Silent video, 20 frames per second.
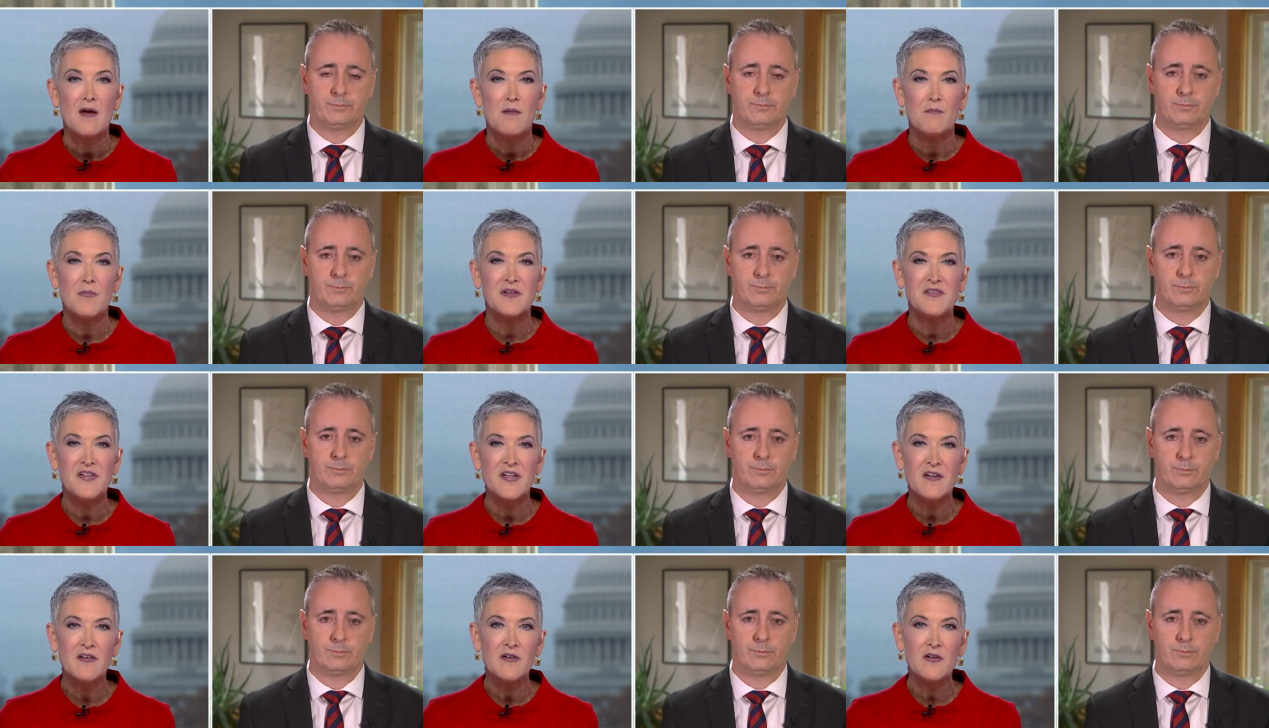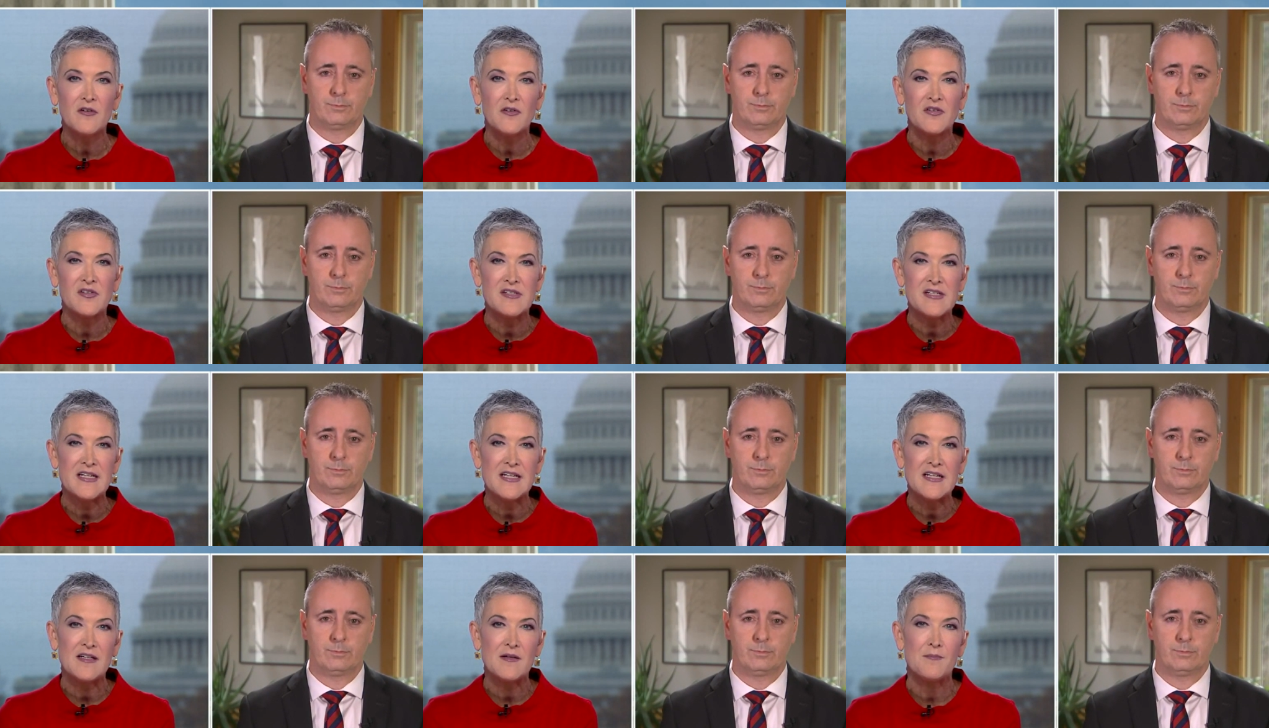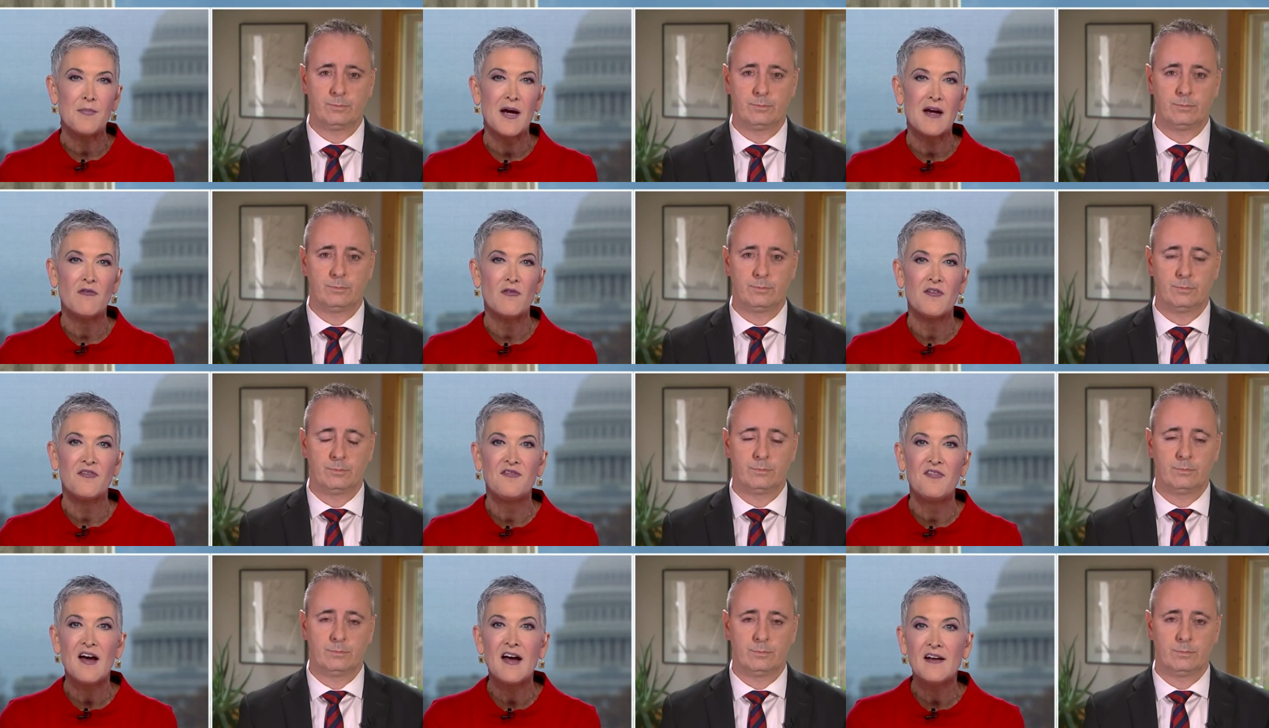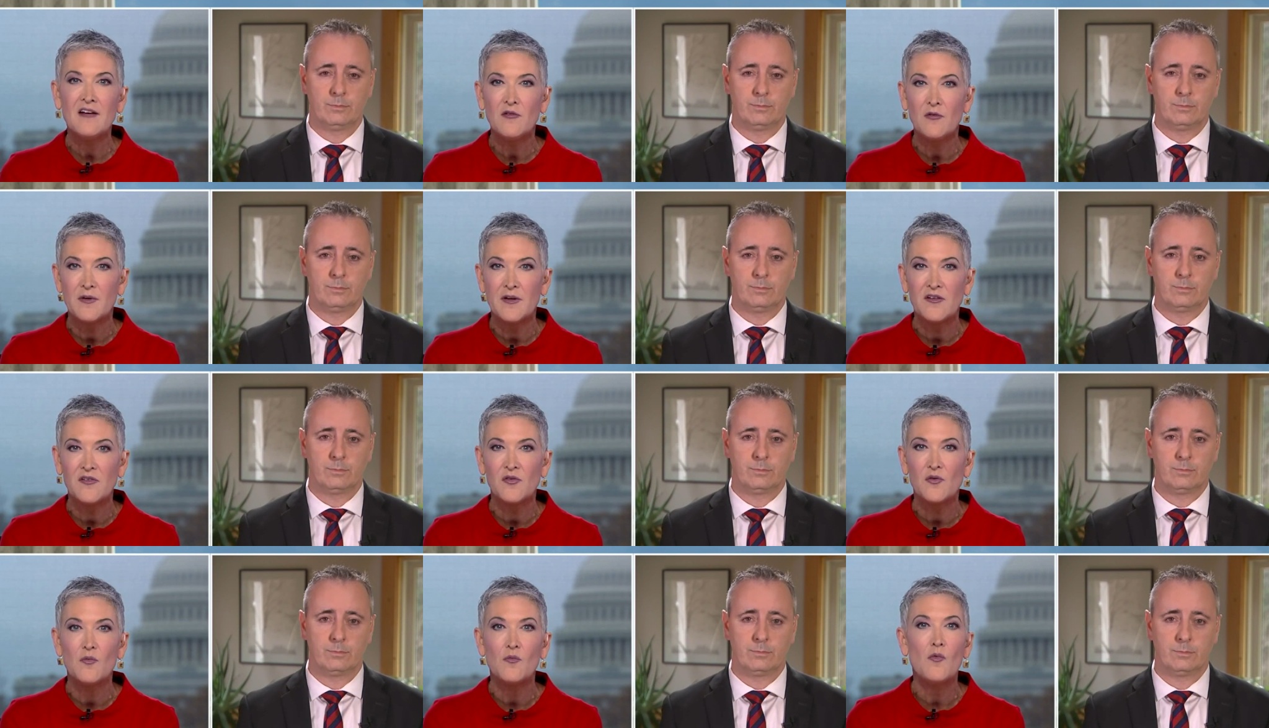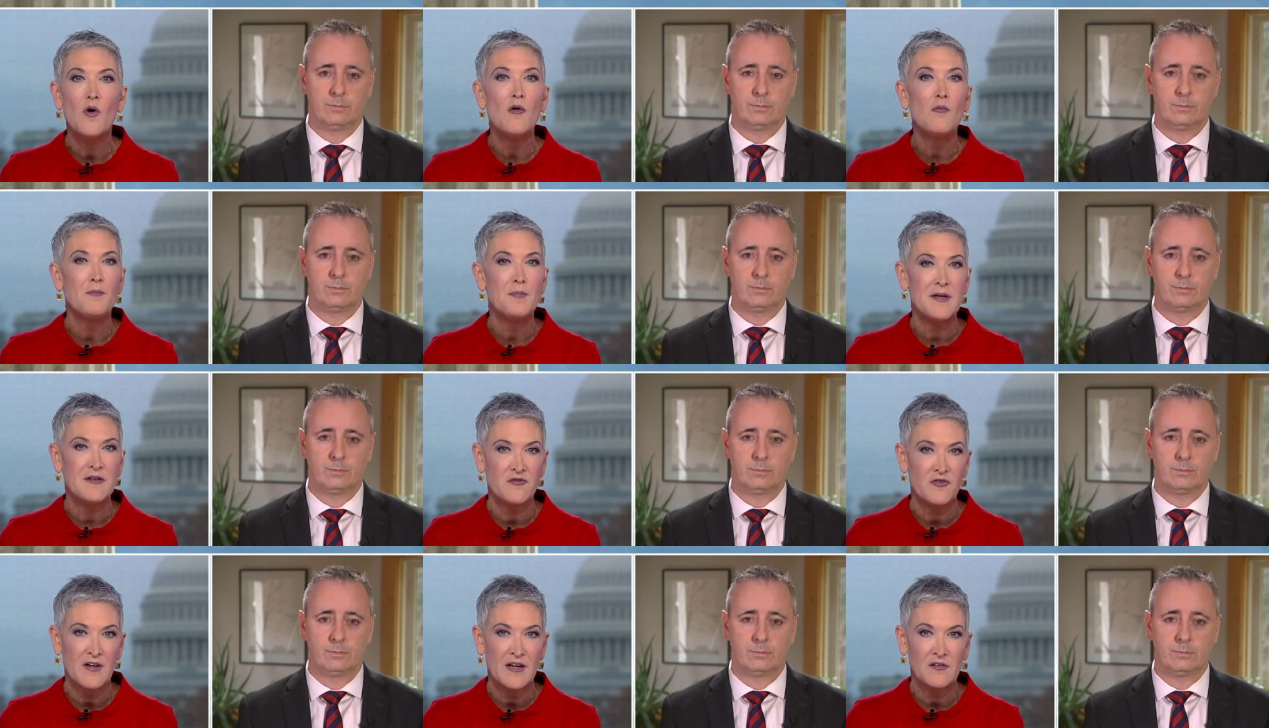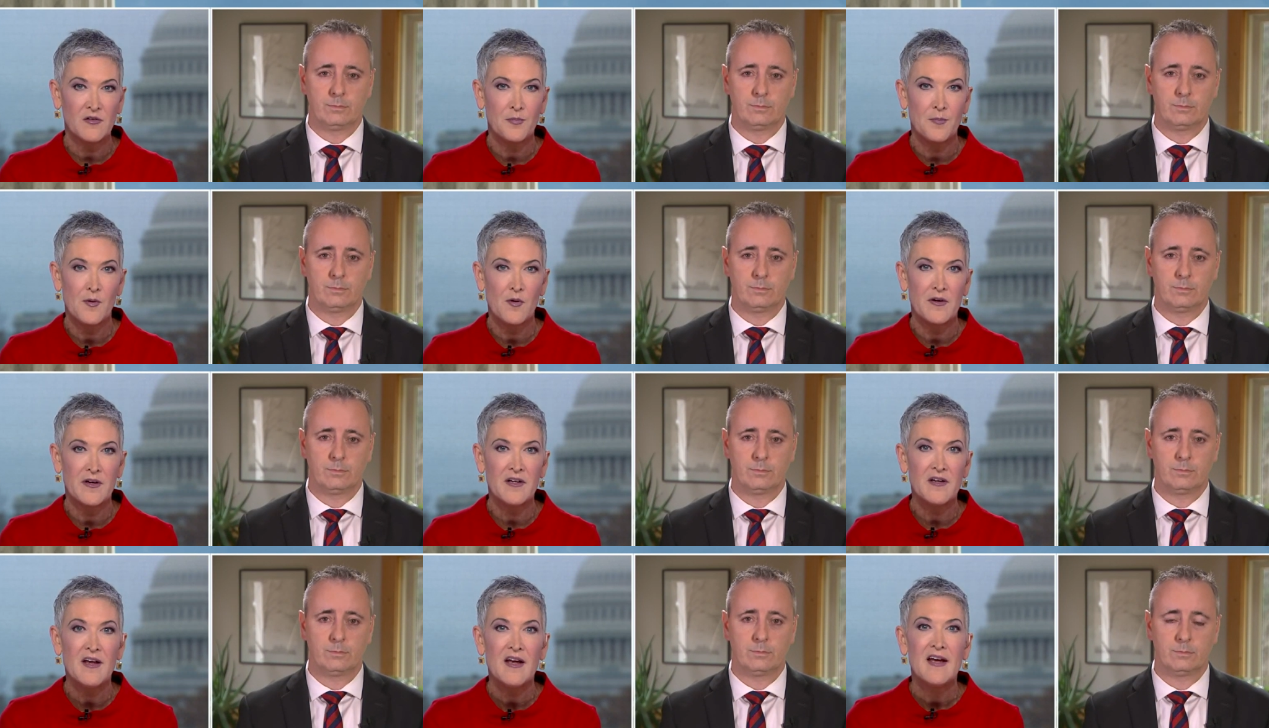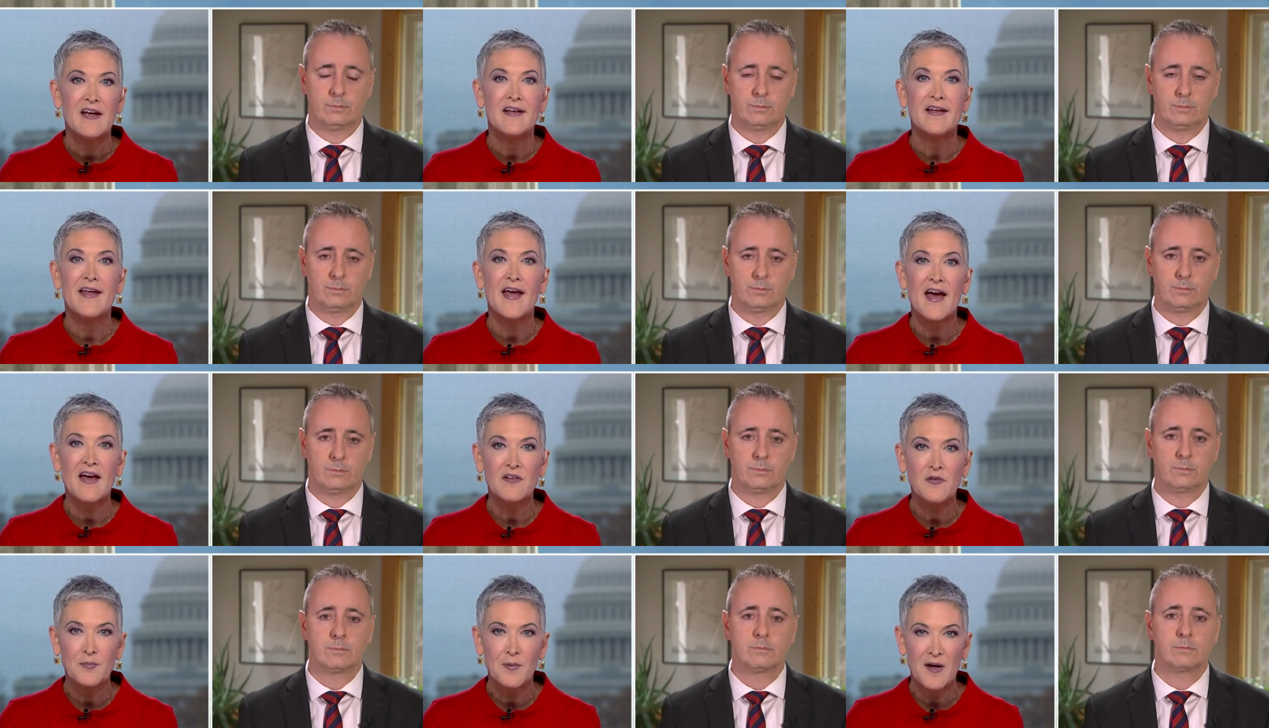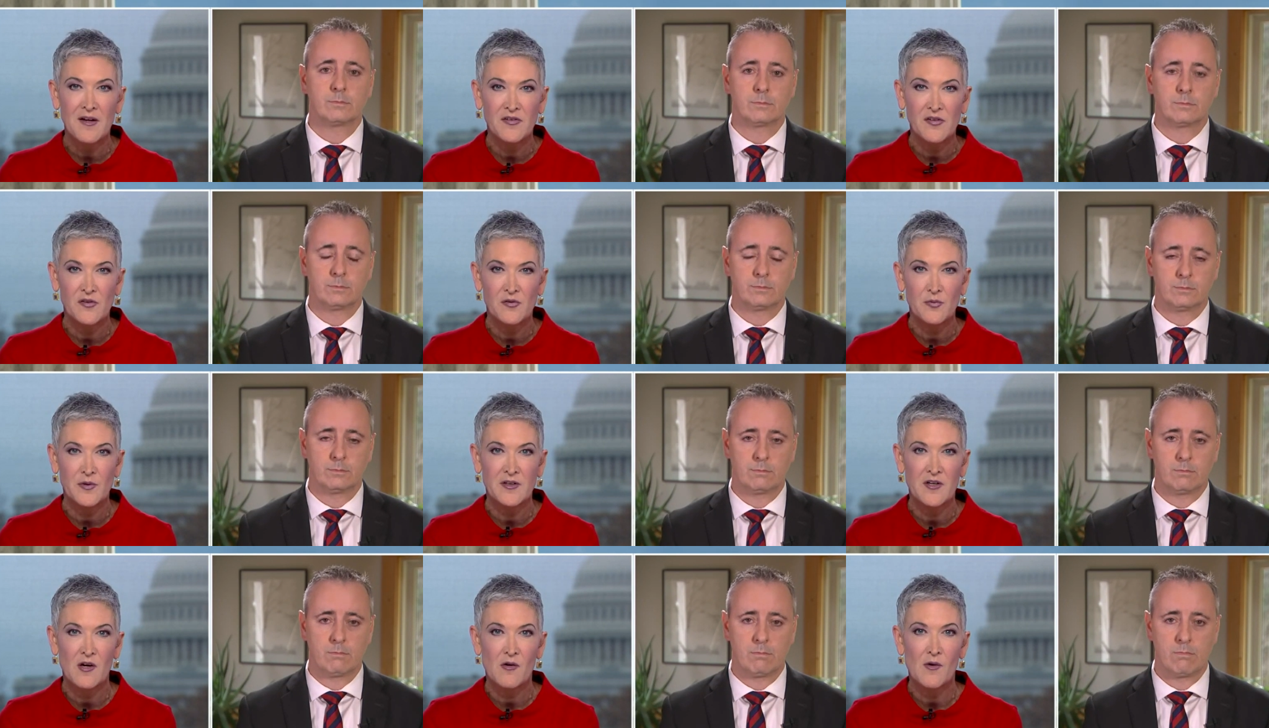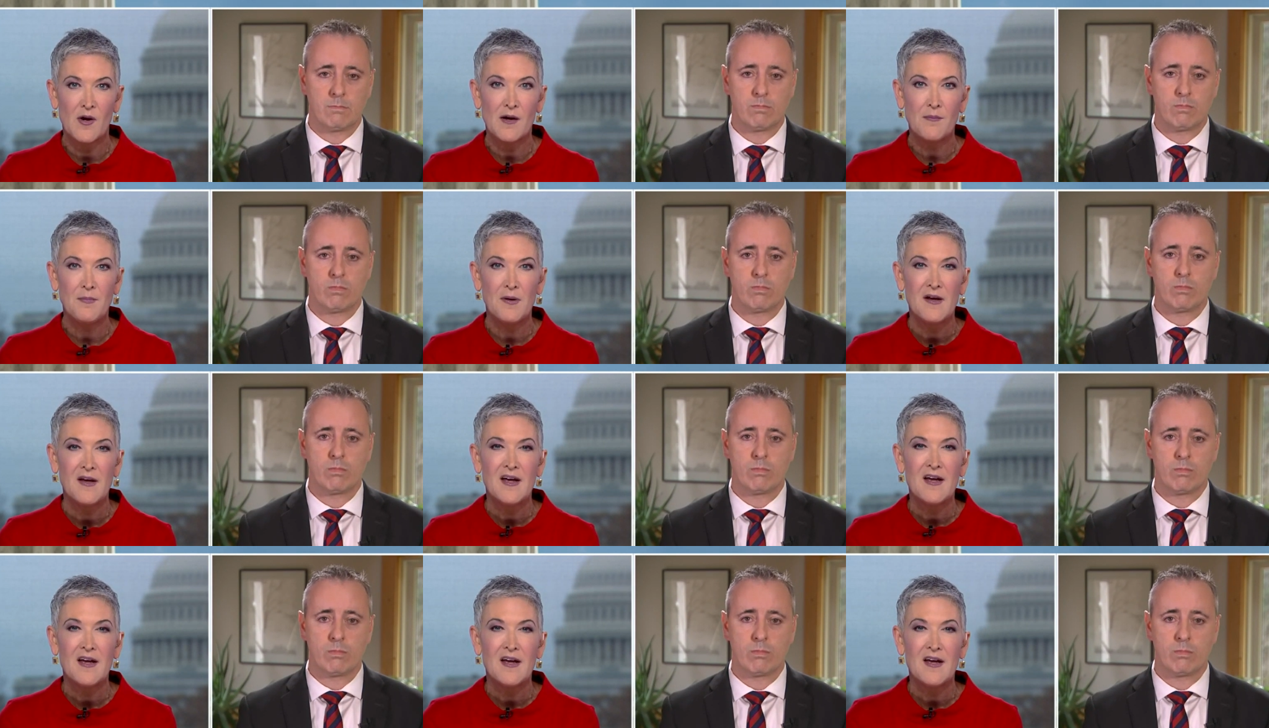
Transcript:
Speaker 1: Materials needed by refineries won't be transported. Gas prices would go up.